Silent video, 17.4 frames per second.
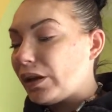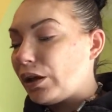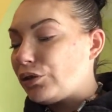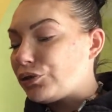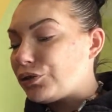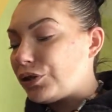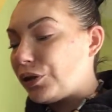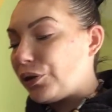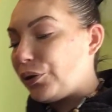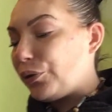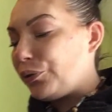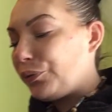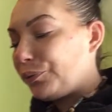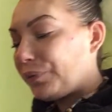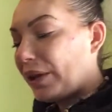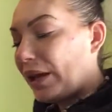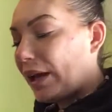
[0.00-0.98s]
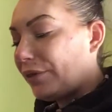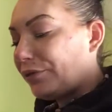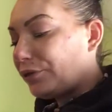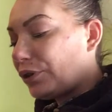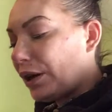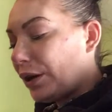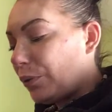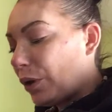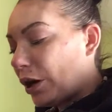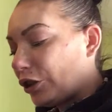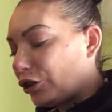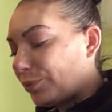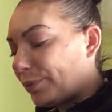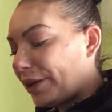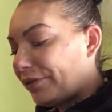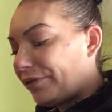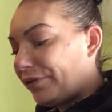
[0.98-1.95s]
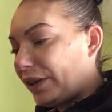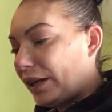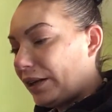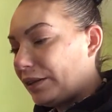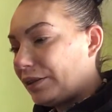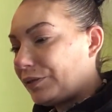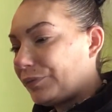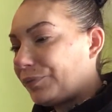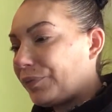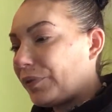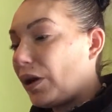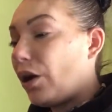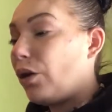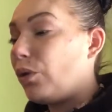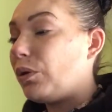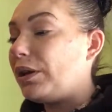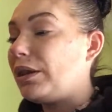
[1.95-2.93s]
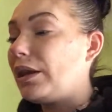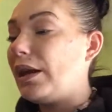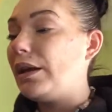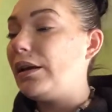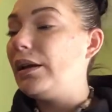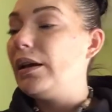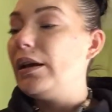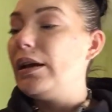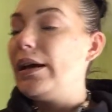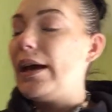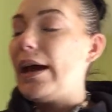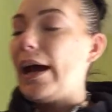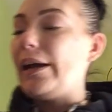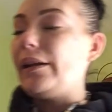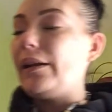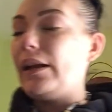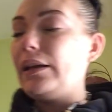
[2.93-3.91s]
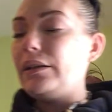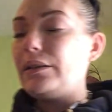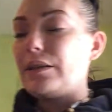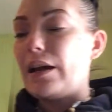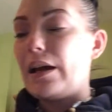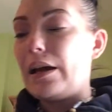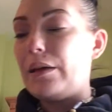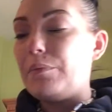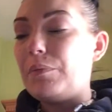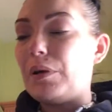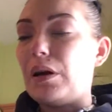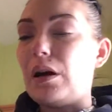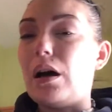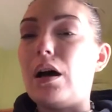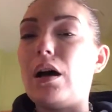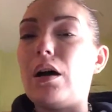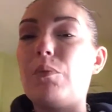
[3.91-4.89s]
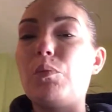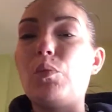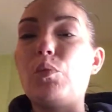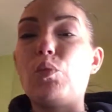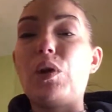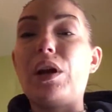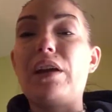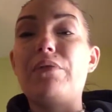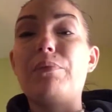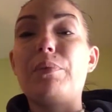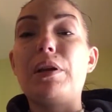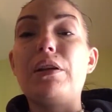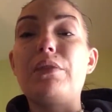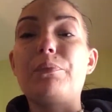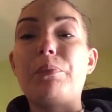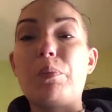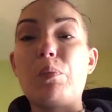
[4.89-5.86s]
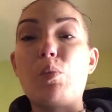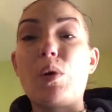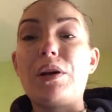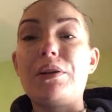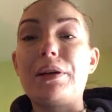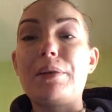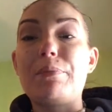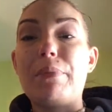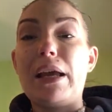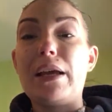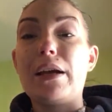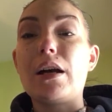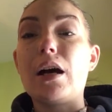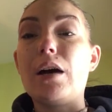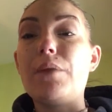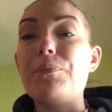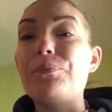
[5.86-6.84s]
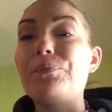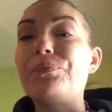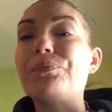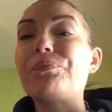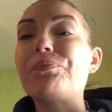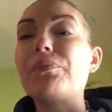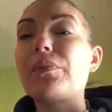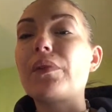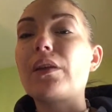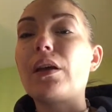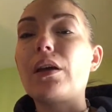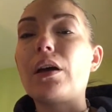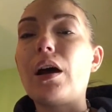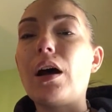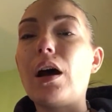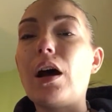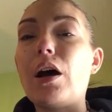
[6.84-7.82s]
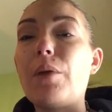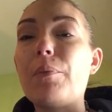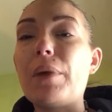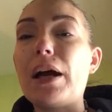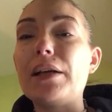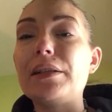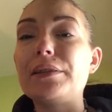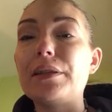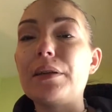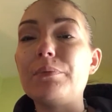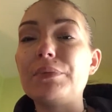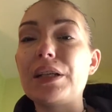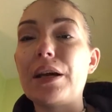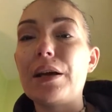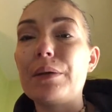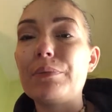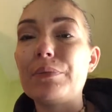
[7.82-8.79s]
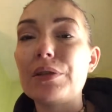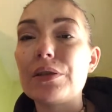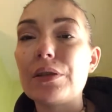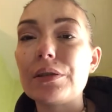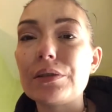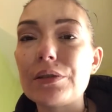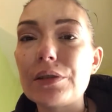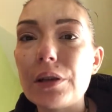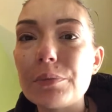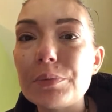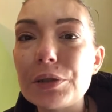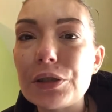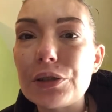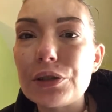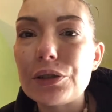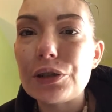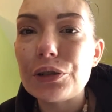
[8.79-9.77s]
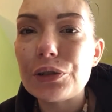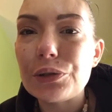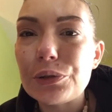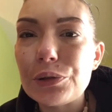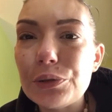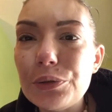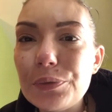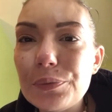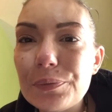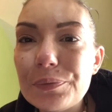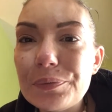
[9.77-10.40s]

So after I wash my face, and then at nighttime, when I've been wearing makeup, I sometimes substitute,